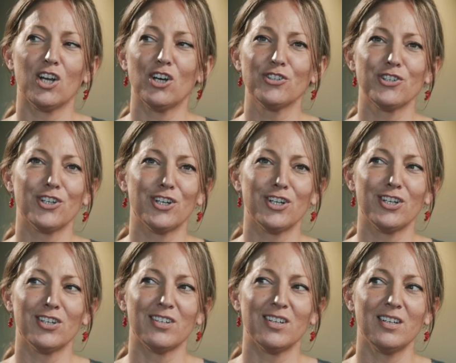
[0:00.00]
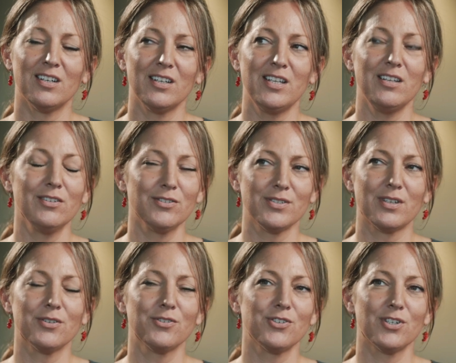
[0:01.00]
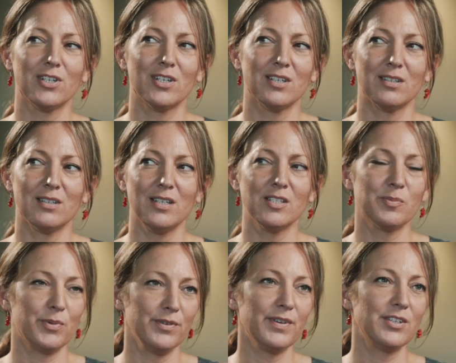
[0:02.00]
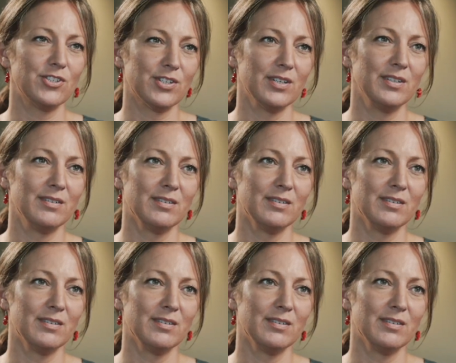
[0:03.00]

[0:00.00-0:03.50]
culture uh, heals, culture is prevention,